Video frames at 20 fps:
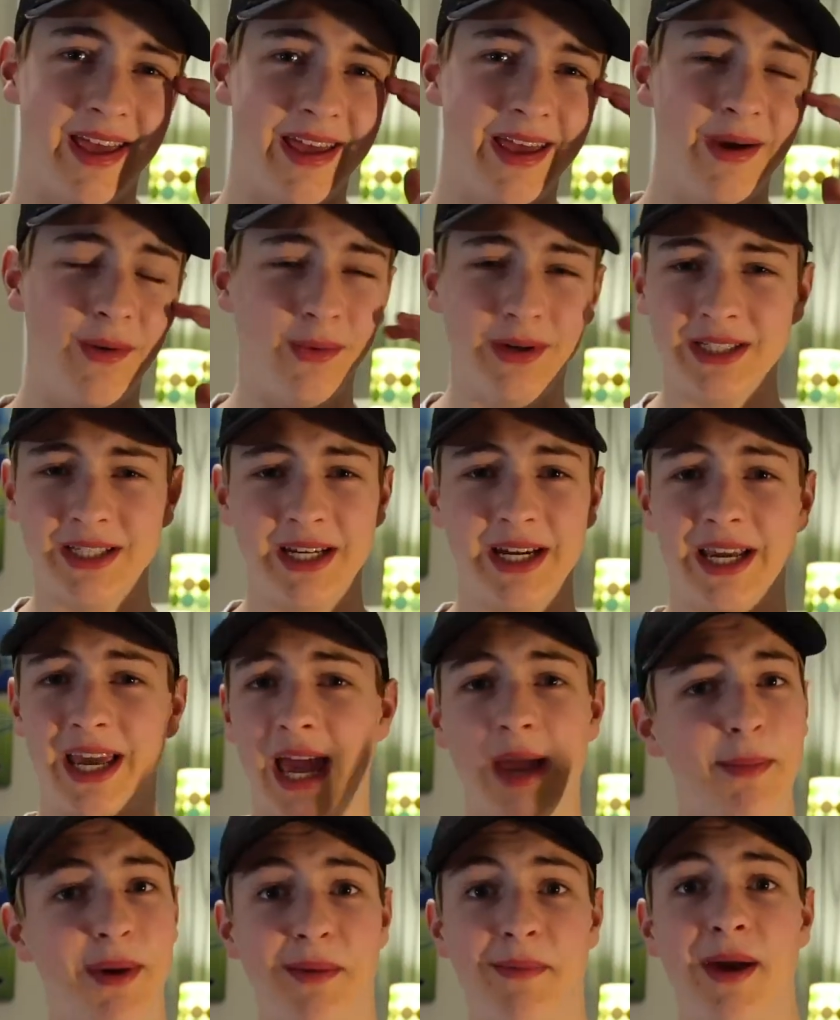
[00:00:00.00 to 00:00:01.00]
it wasn't a
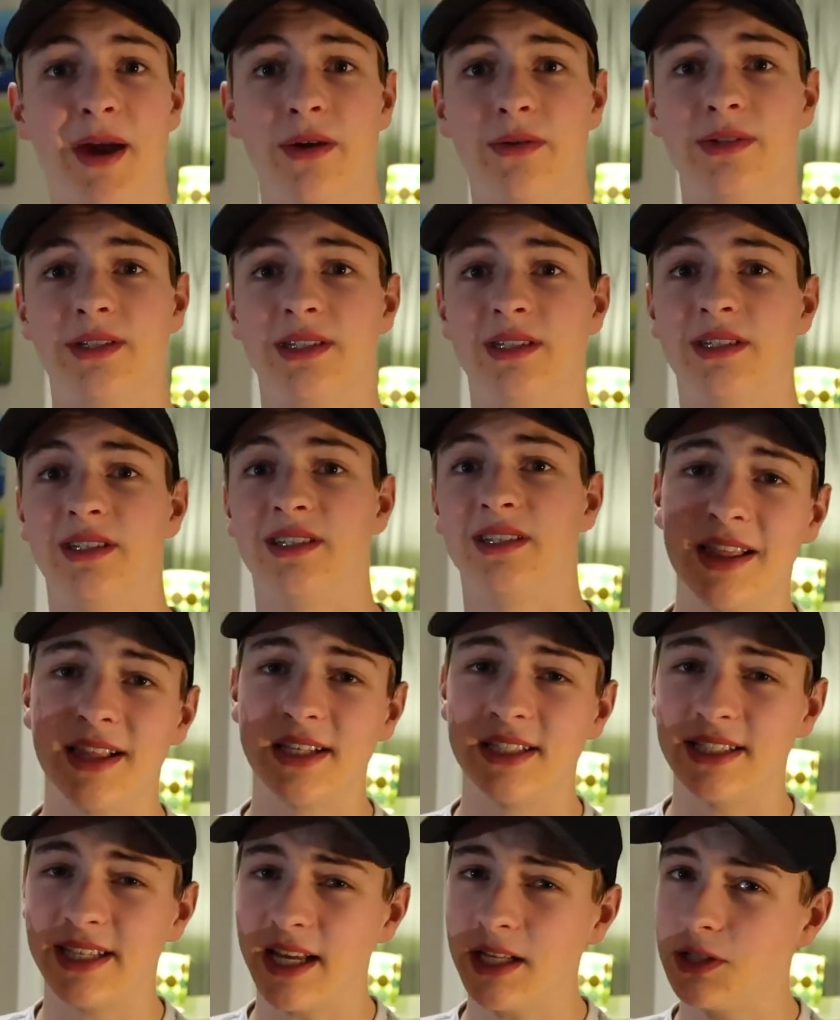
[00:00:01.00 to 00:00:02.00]
gaming mouse. The
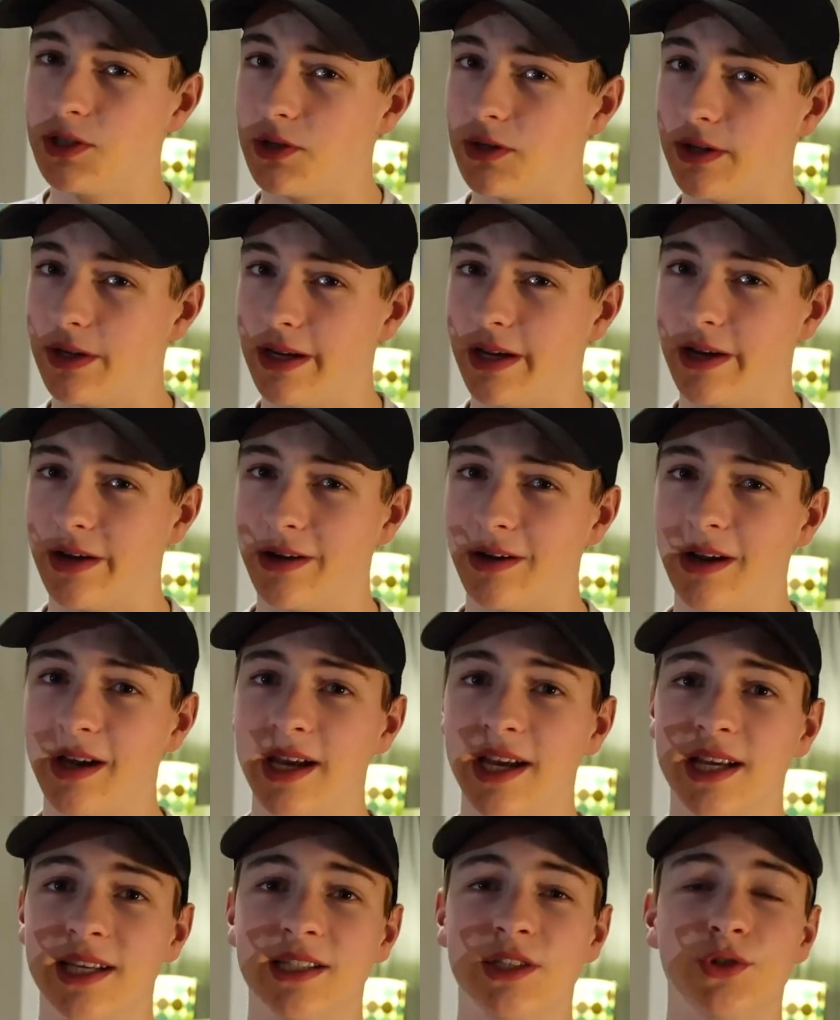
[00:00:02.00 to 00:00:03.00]
sensor in here
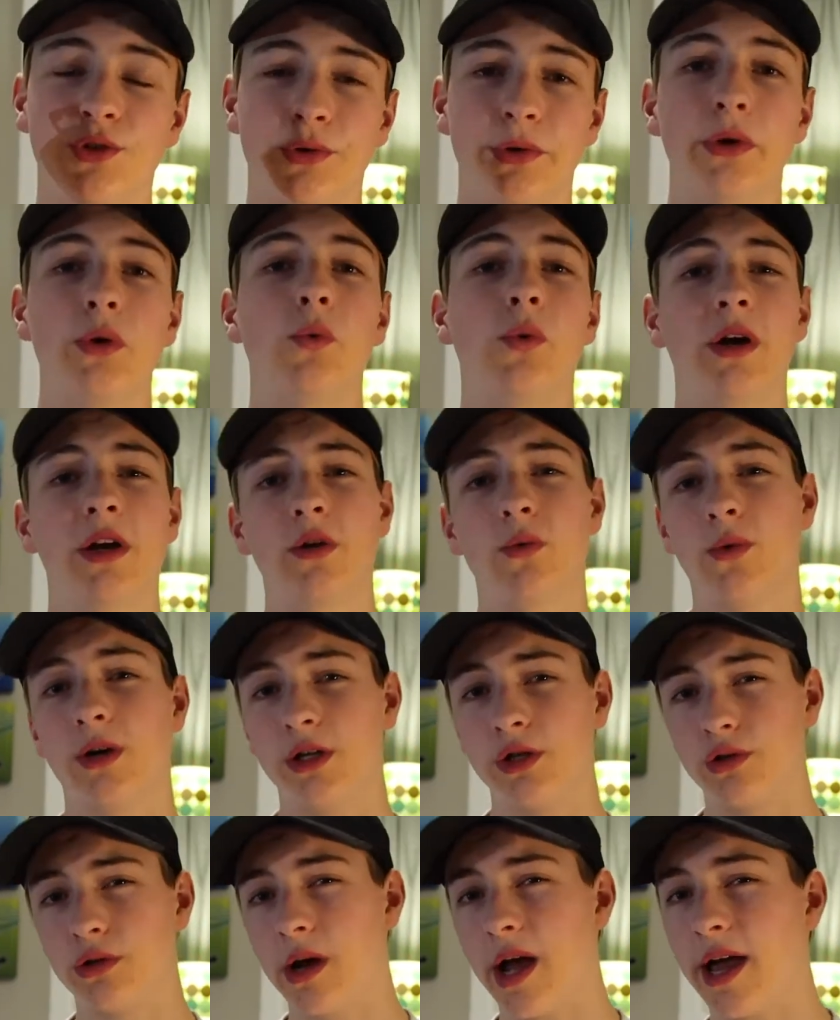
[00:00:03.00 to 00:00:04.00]
is true
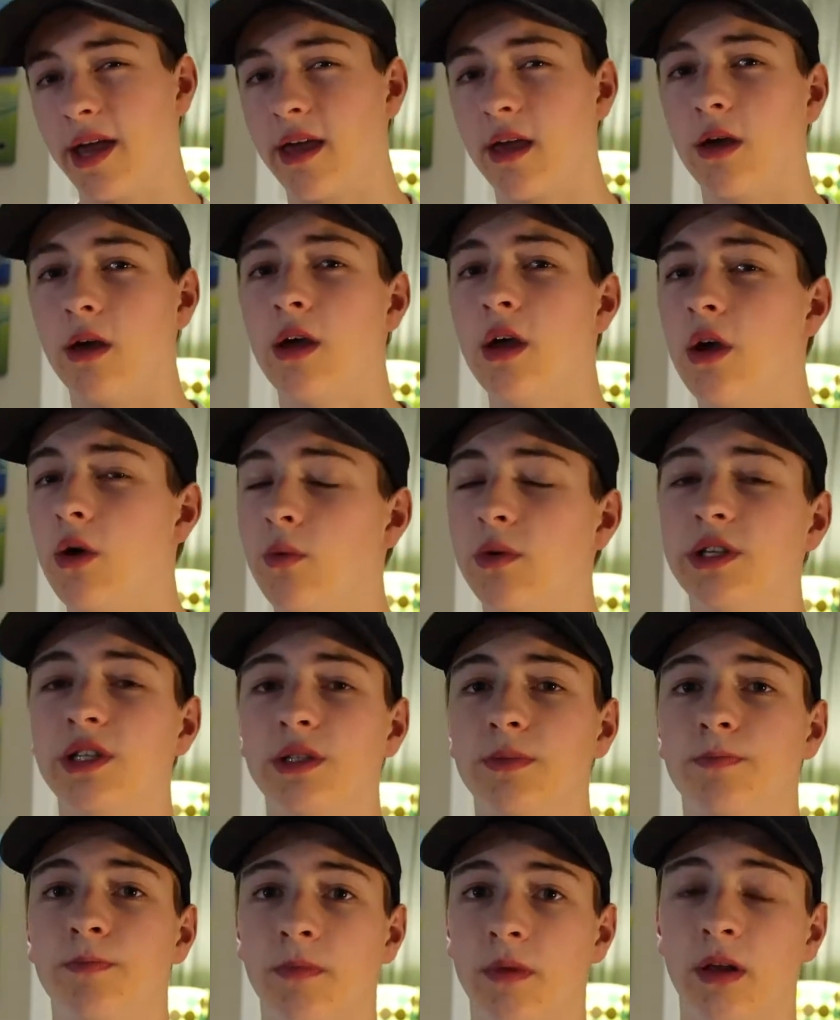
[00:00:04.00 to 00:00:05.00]
one-to-one tracking, which
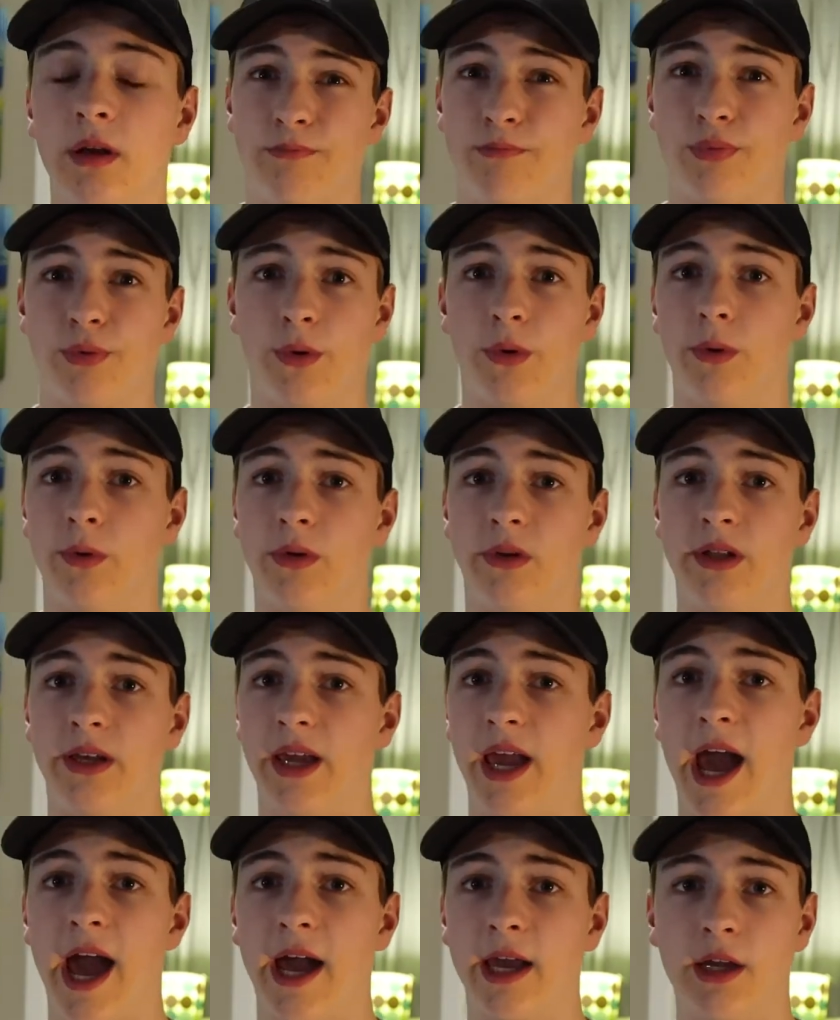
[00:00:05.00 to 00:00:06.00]
is
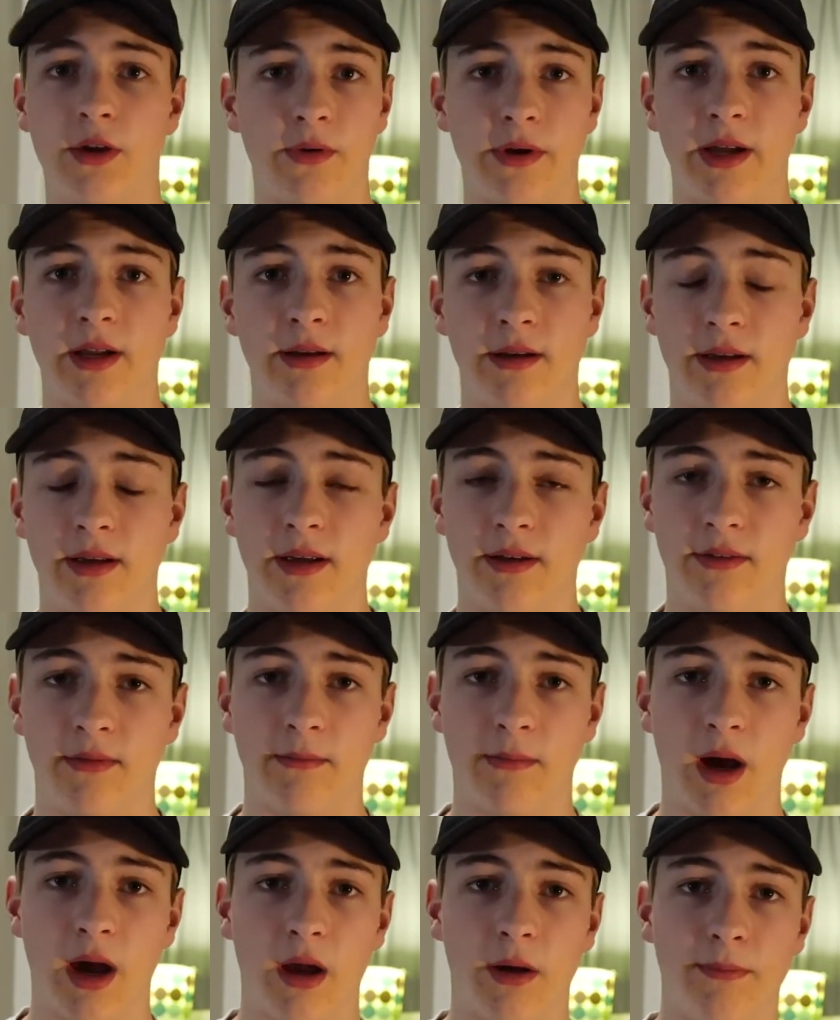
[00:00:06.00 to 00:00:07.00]
brutally accurate in
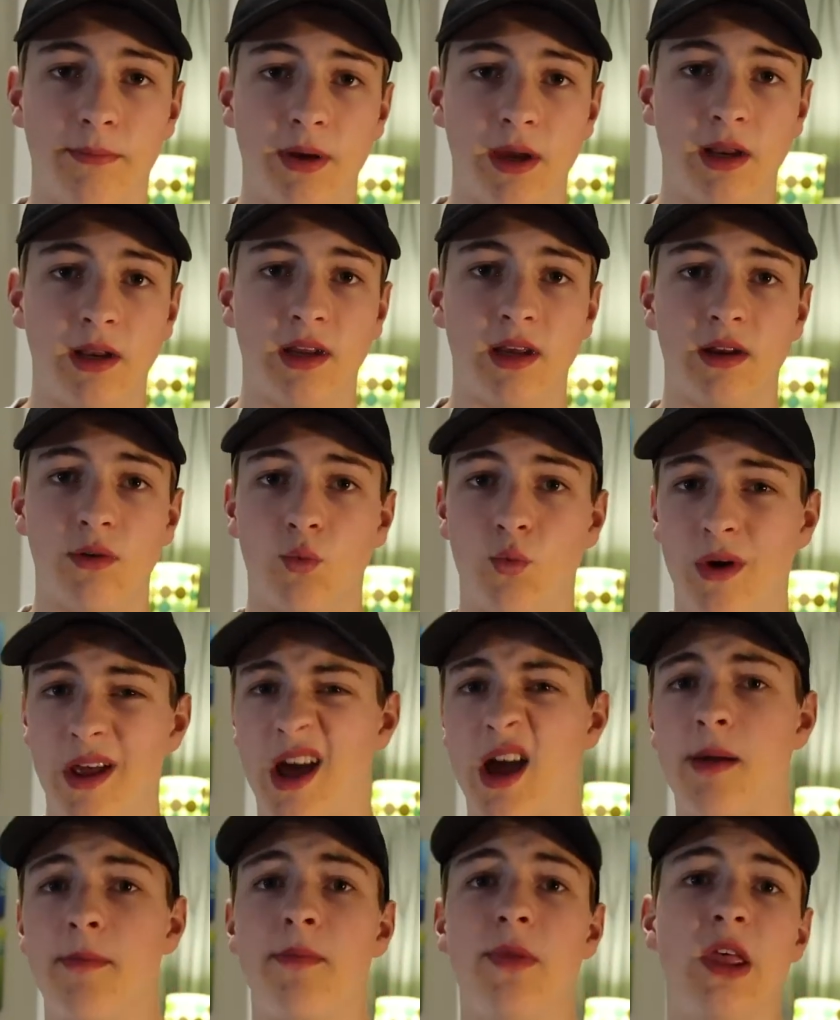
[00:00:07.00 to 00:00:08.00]
my opinion. When
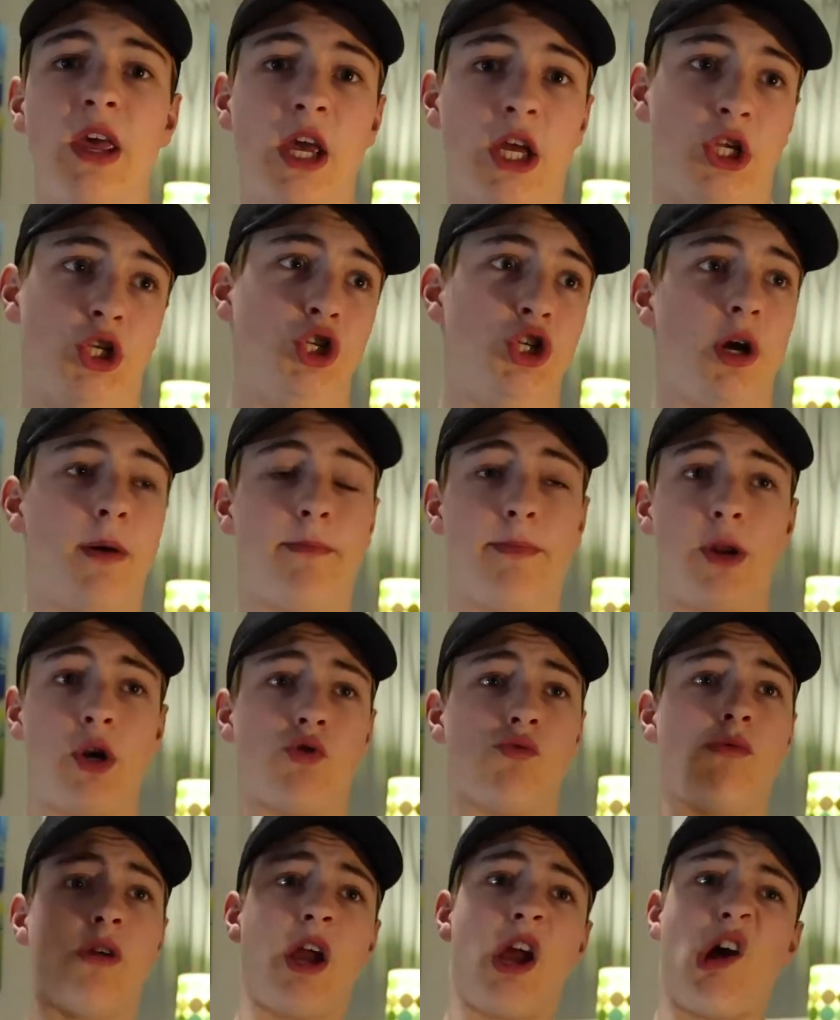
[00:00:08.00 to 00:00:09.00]
I'm jumping
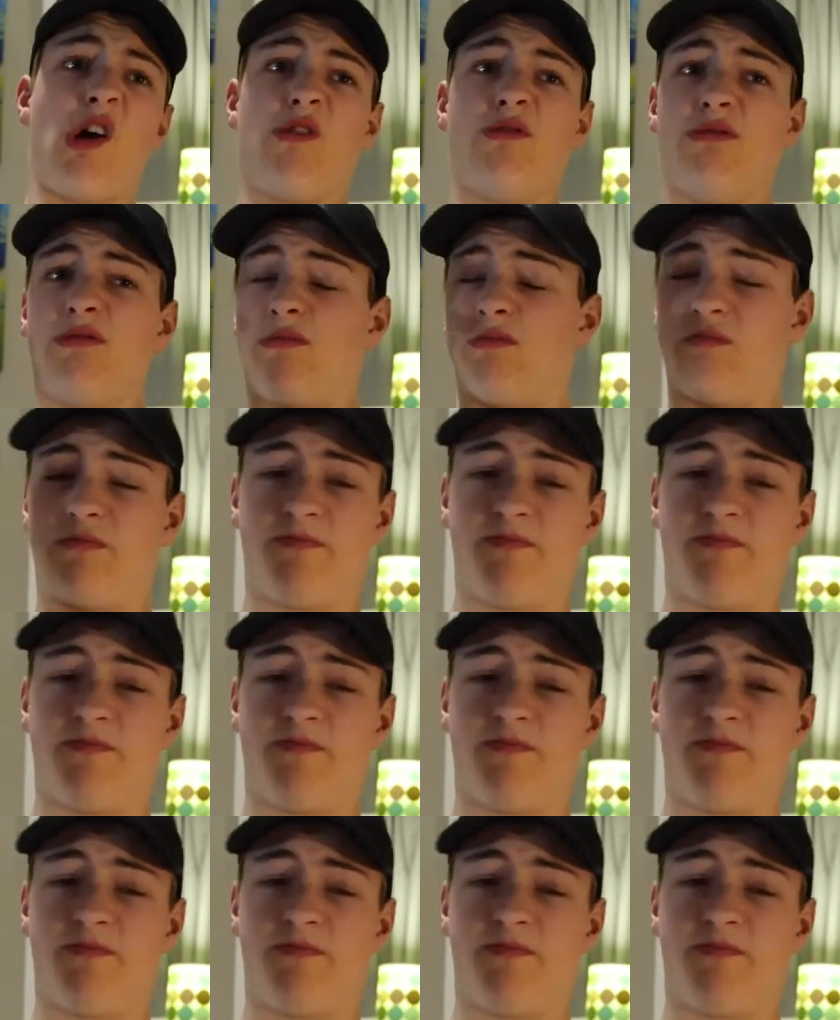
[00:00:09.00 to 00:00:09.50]
around,